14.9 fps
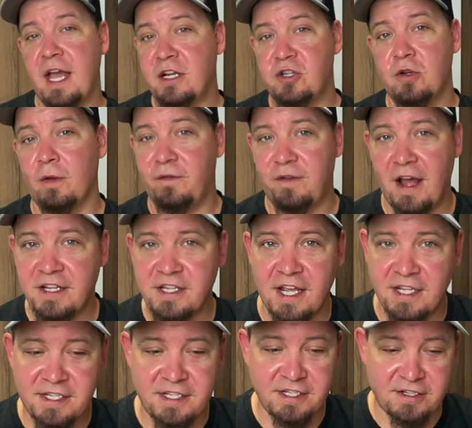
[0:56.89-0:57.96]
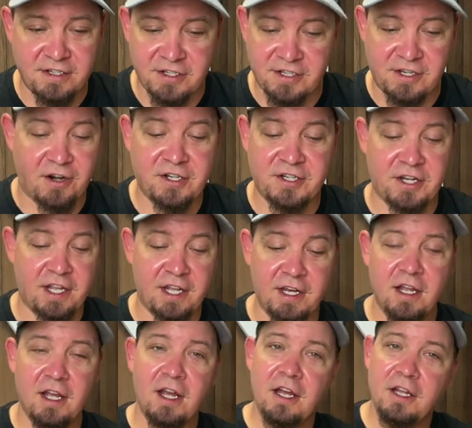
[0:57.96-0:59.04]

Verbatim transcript: actual fly tying season starts again,